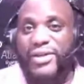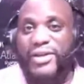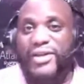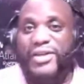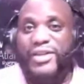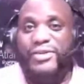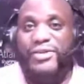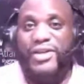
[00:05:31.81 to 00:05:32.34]

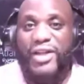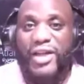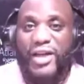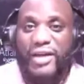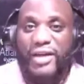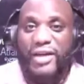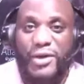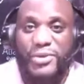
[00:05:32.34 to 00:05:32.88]
you the love
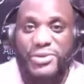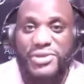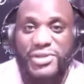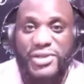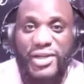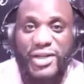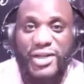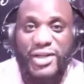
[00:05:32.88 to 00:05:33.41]
coach,
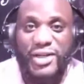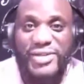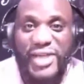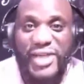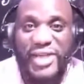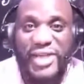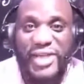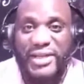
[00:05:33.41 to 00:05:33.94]

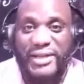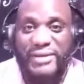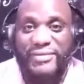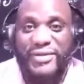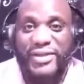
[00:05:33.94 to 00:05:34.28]
tell me.